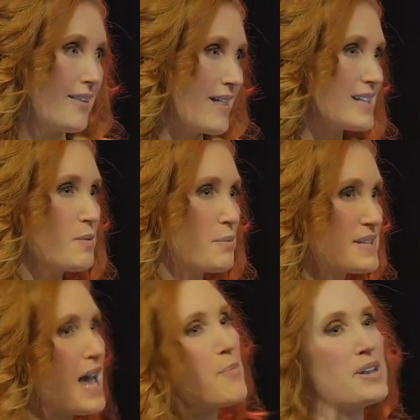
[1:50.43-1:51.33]
And that's what
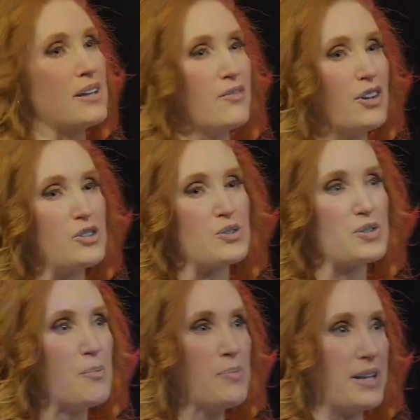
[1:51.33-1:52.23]
was happening in
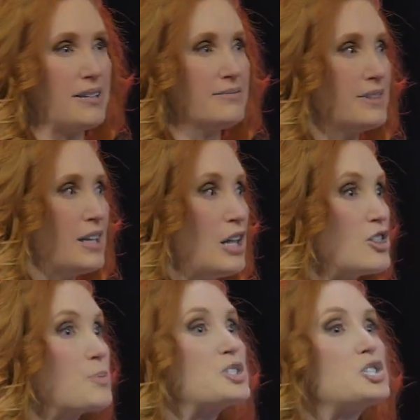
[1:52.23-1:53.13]
Victor's company. There was